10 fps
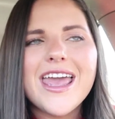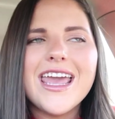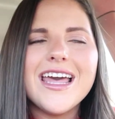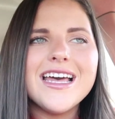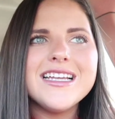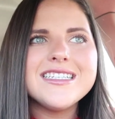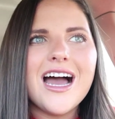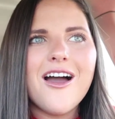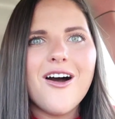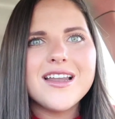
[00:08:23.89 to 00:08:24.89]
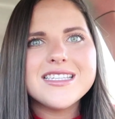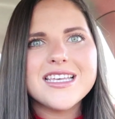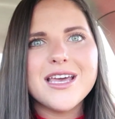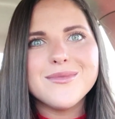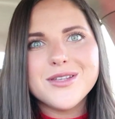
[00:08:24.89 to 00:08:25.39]
and I
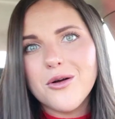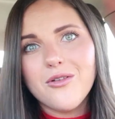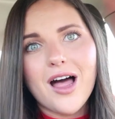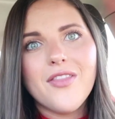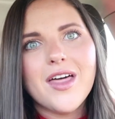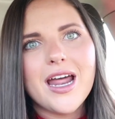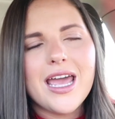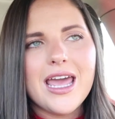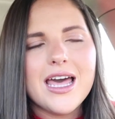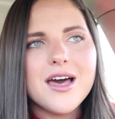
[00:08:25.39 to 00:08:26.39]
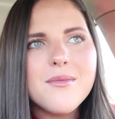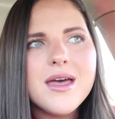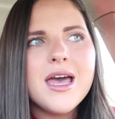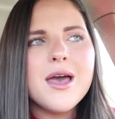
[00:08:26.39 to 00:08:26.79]
honestly am so glad that I am,